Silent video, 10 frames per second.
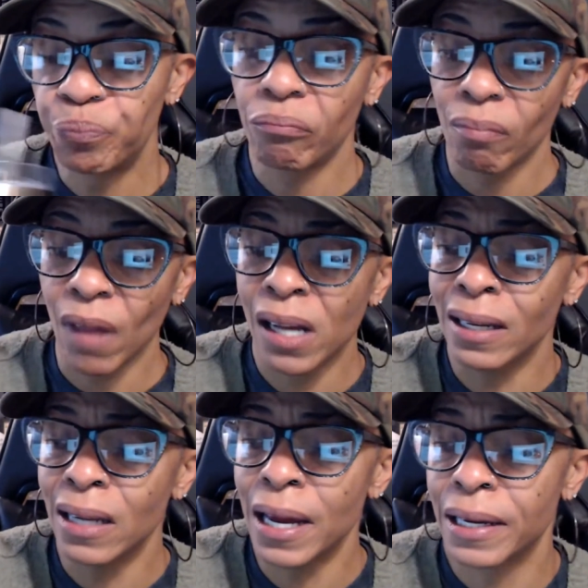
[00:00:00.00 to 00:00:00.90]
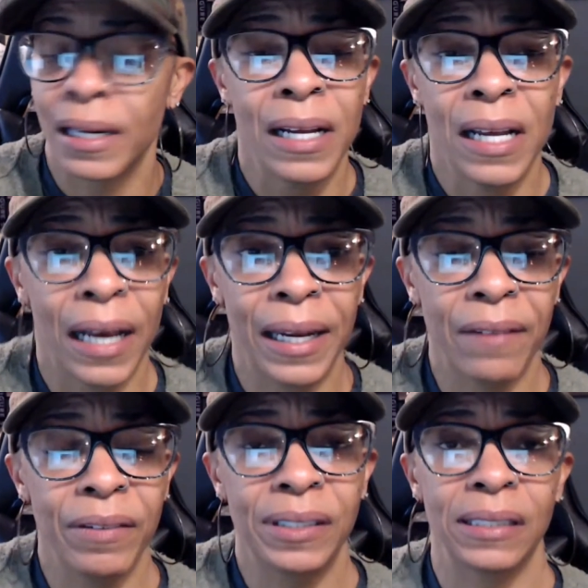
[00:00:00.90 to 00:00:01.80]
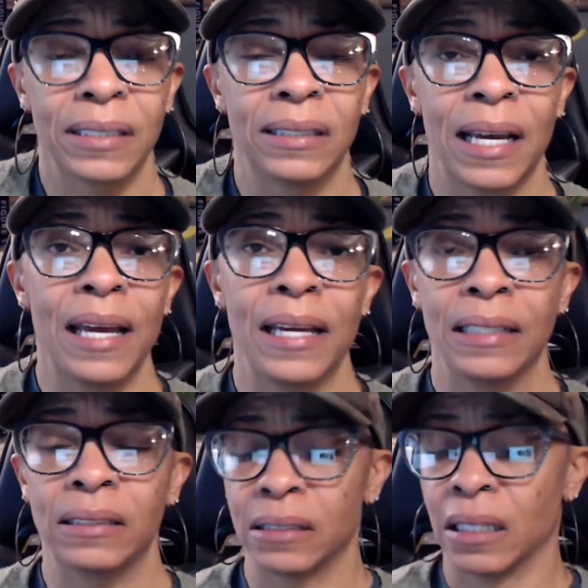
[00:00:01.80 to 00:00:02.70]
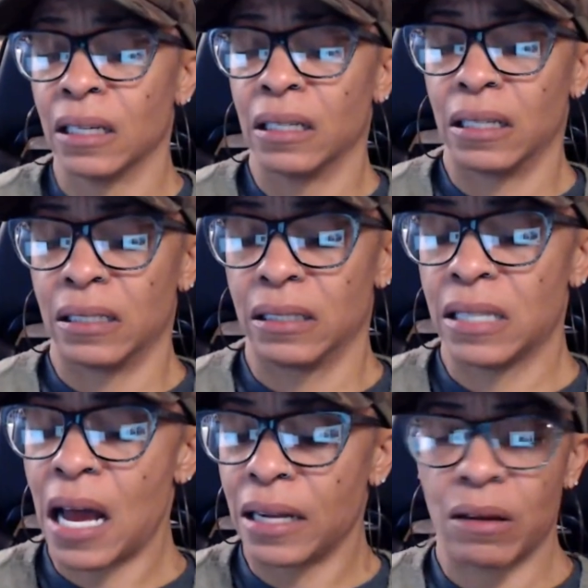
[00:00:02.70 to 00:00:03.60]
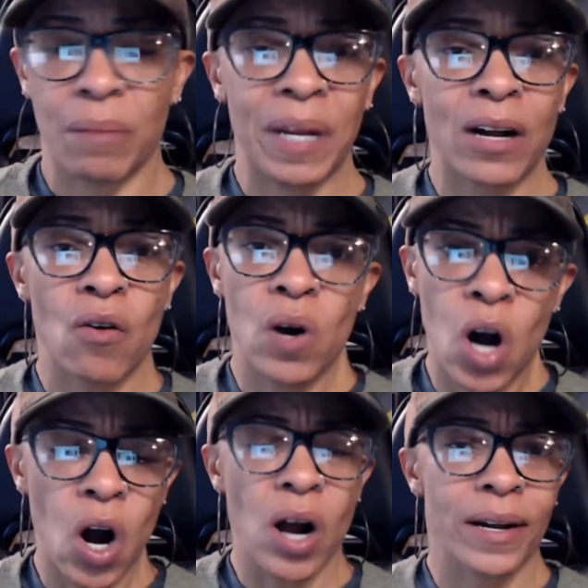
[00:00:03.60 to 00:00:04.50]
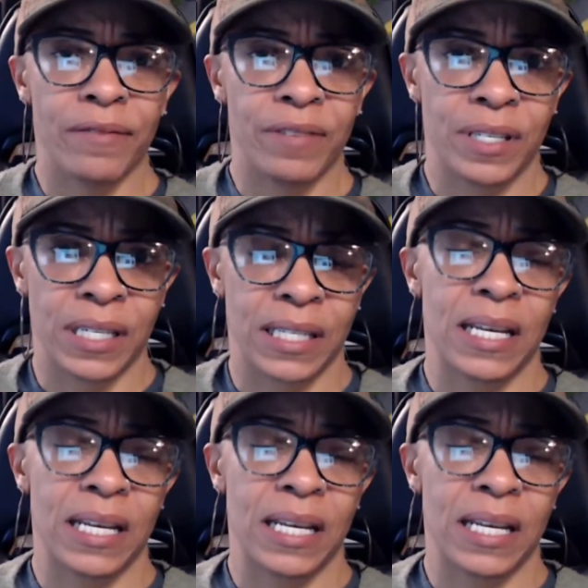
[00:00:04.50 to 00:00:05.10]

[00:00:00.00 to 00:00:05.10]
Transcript: And I like it. And every 6 days, I'm not going hard every 6 days.